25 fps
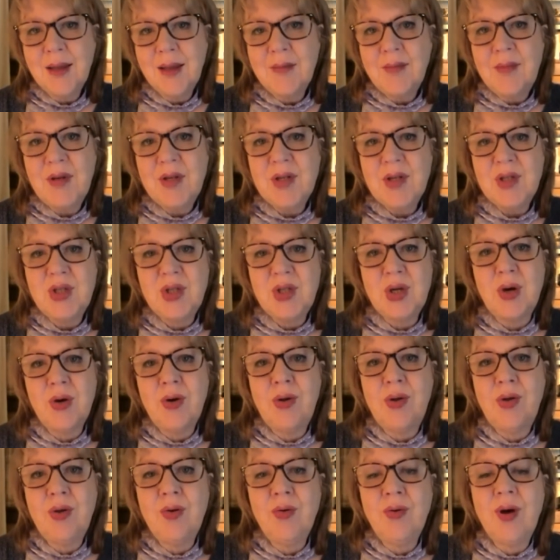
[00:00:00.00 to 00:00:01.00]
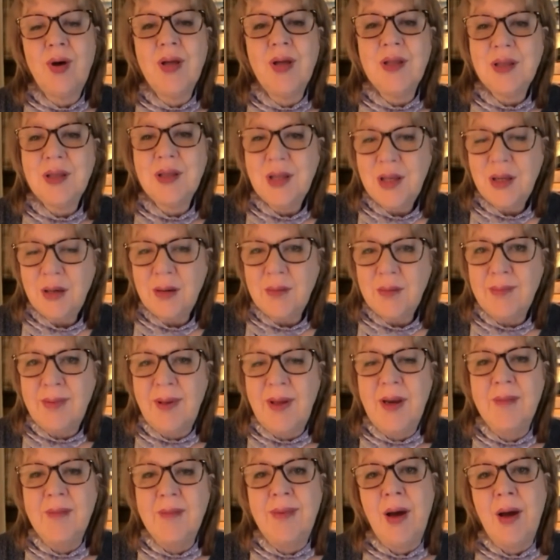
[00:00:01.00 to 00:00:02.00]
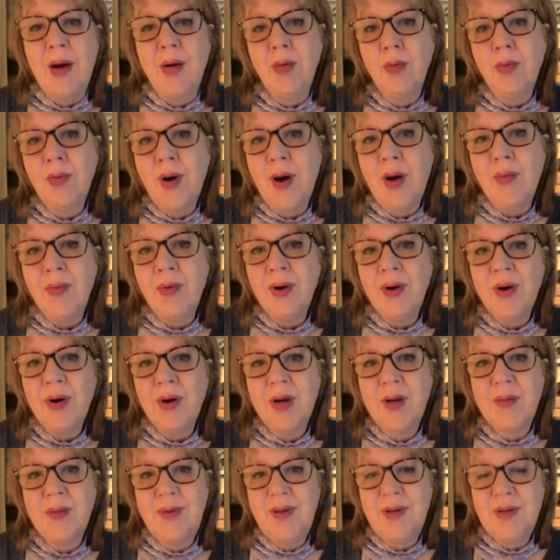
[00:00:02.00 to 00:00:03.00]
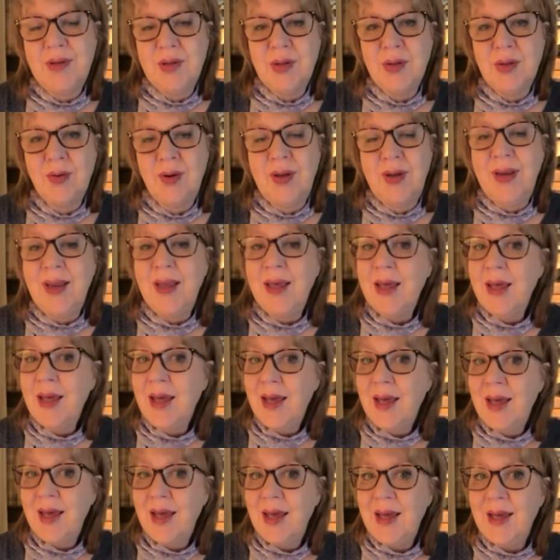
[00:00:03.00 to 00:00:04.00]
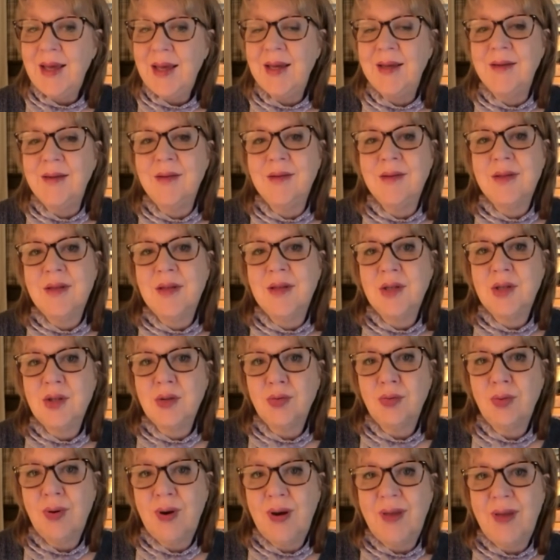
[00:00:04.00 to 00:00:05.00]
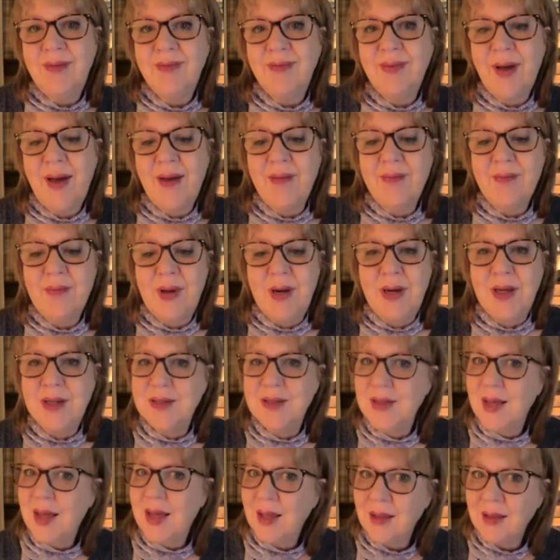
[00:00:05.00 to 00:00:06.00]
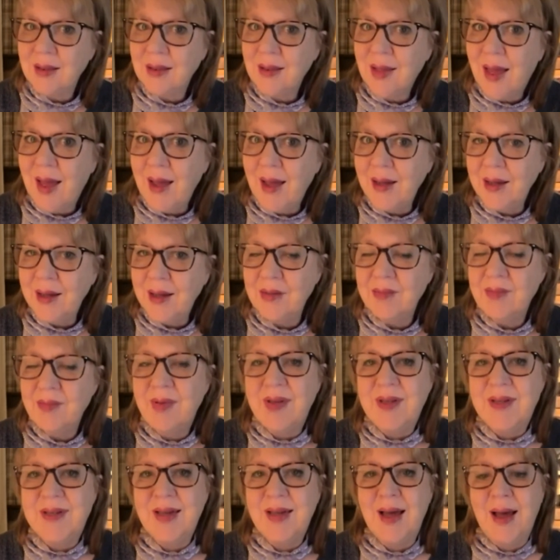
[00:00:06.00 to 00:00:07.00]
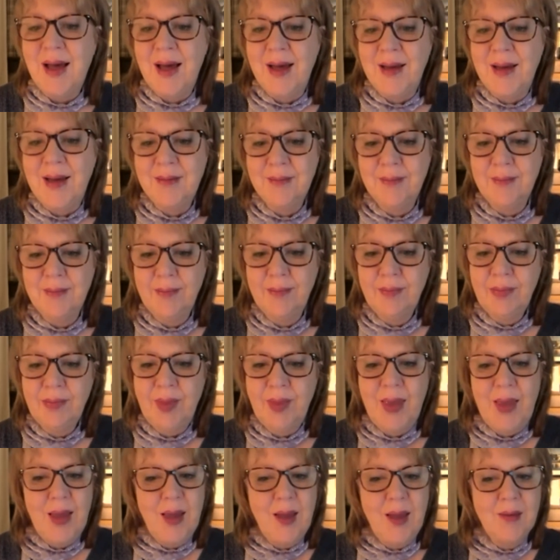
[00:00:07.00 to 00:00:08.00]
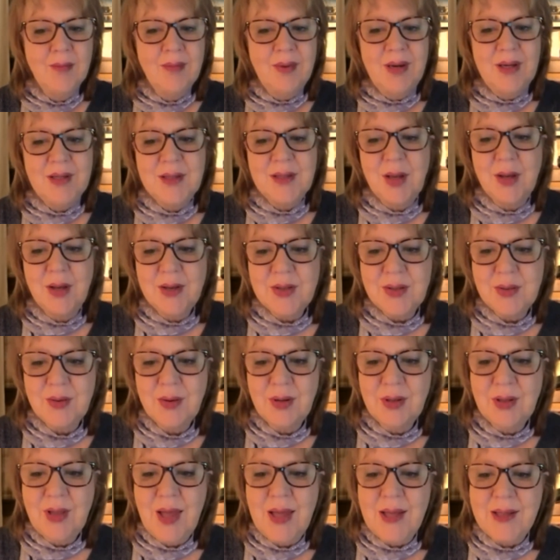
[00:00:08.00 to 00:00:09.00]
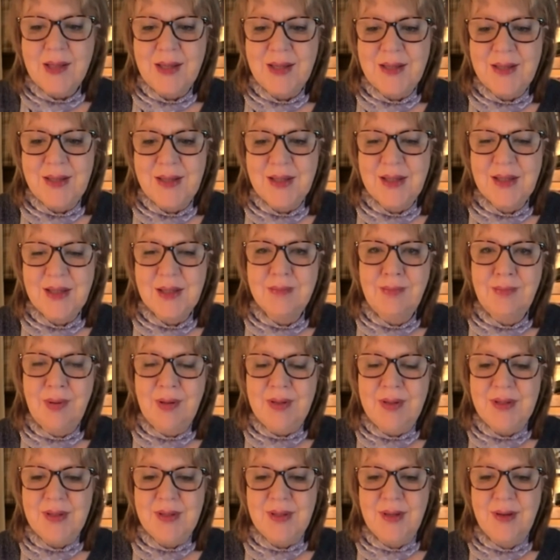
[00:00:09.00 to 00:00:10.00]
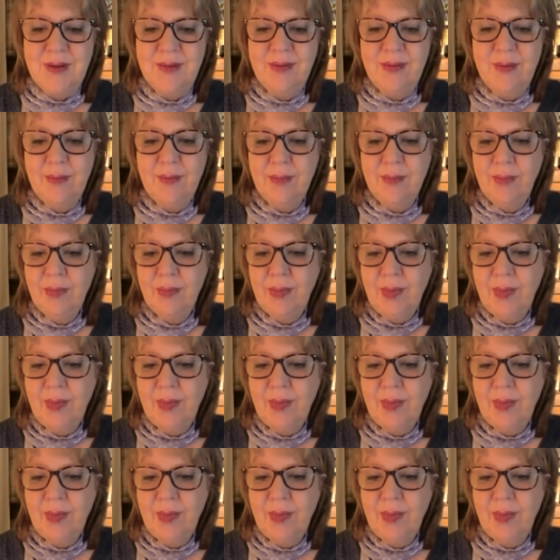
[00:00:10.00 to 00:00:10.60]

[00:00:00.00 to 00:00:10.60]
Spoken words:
Let me show you a little bit about what we're going to be doing in the 25 minutes. A lot can be done, but it's also a lot less expensive.